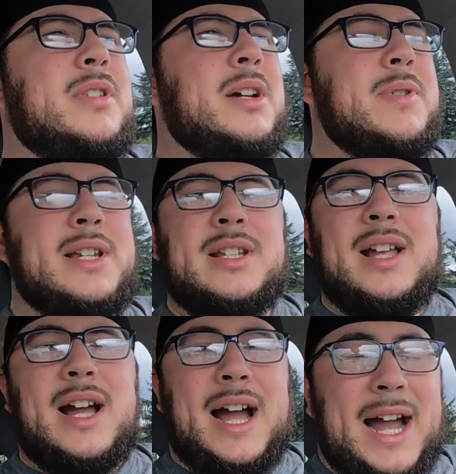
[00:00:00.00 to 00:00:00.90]
the reason
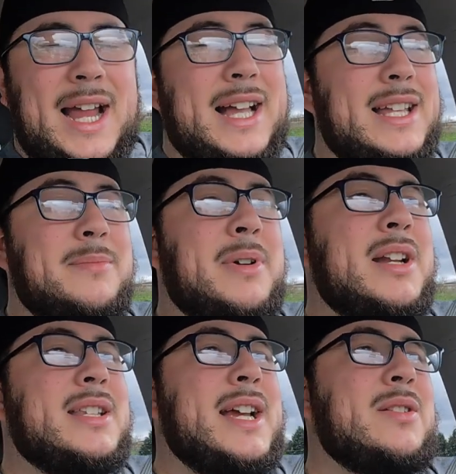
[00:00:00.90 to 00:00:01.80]
I got
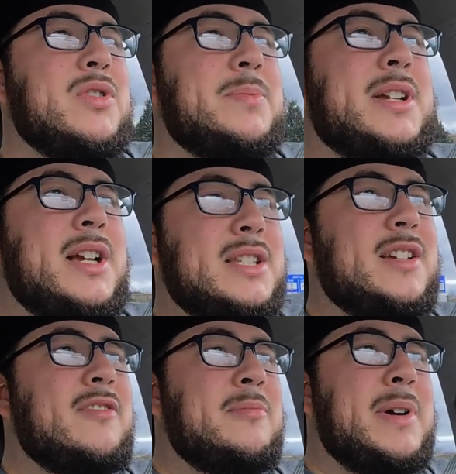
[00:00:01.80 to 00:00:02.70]
demonetized was because
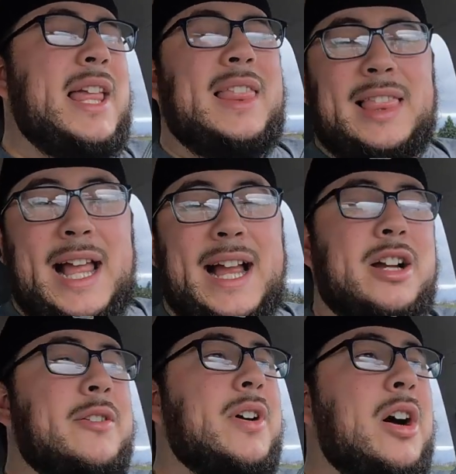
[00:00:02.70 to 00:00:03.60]
of my lack
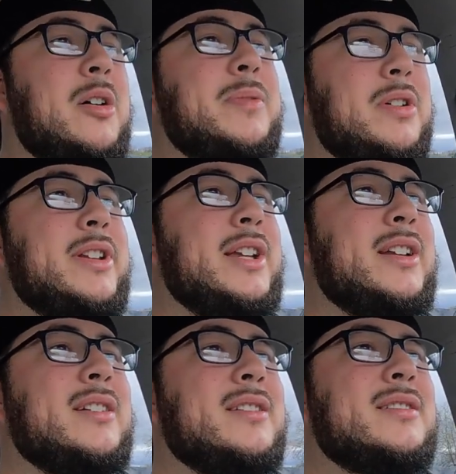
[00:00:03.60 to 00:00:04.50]
of uploading.
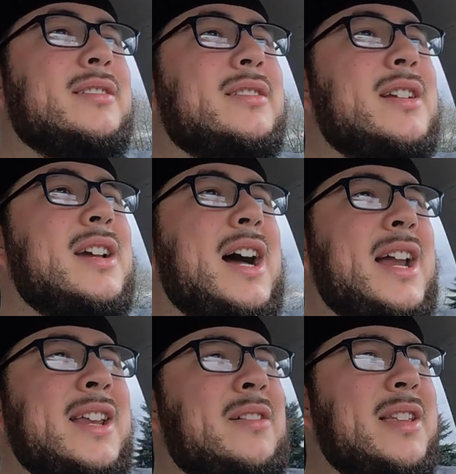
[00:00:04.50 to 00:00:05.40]
I
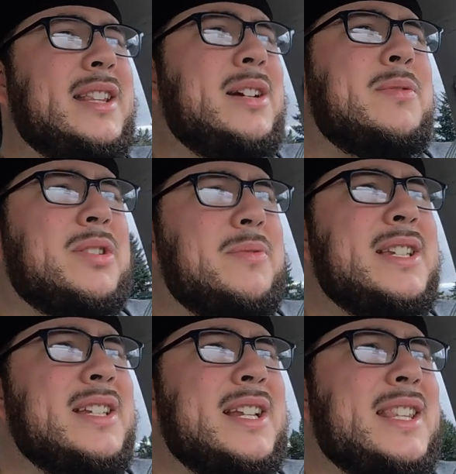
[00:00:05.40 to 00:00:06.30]
didn't know that that was a
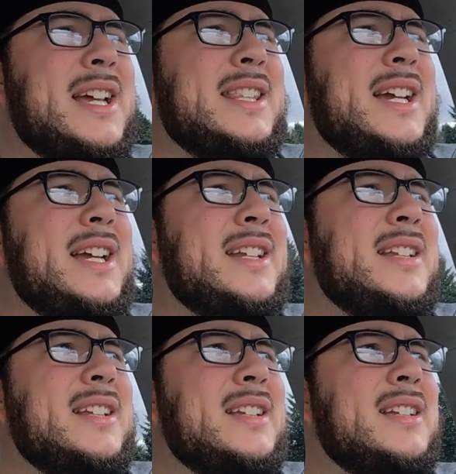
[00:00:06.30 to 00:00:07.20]
reason. I thought that
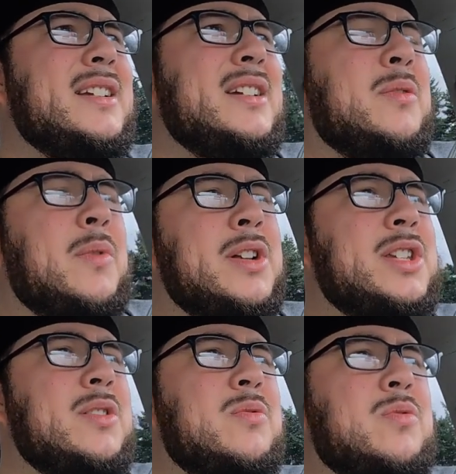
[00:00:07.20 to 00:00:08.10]
once
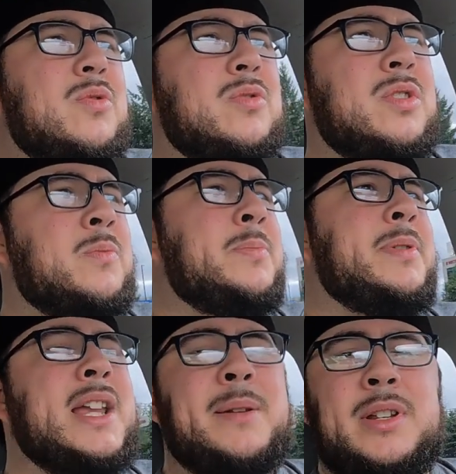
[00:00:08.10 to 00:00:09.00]
you
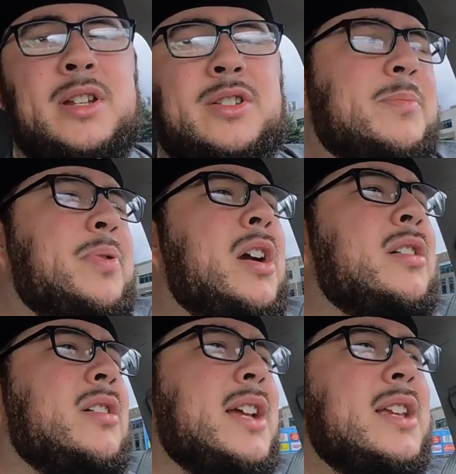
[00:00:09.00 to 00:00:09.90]
became a YouTube
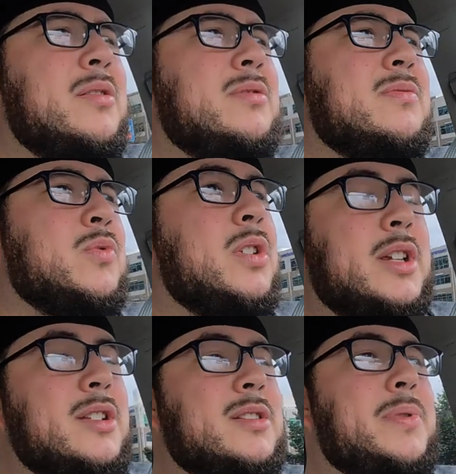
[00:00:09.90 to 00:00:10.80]
partner that you were a
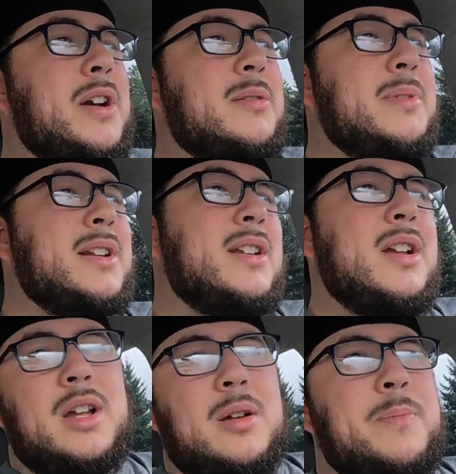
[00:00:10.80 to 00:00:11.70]
YouTube partner, but
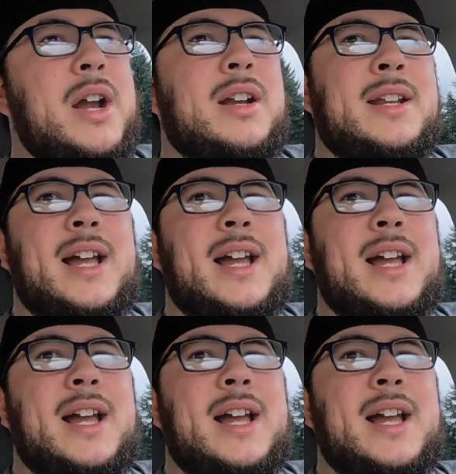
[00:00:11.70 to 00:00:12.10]
apparently